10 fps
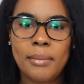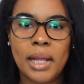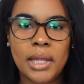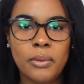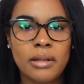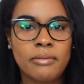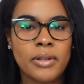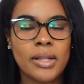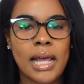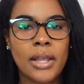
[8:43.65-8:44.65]
Like you want to
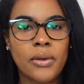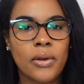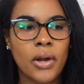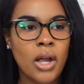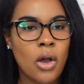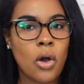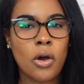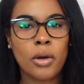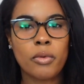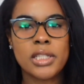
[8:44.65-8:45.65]
feel like you're
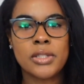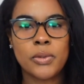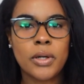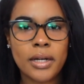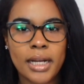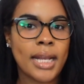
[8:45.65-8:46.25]
on a resort,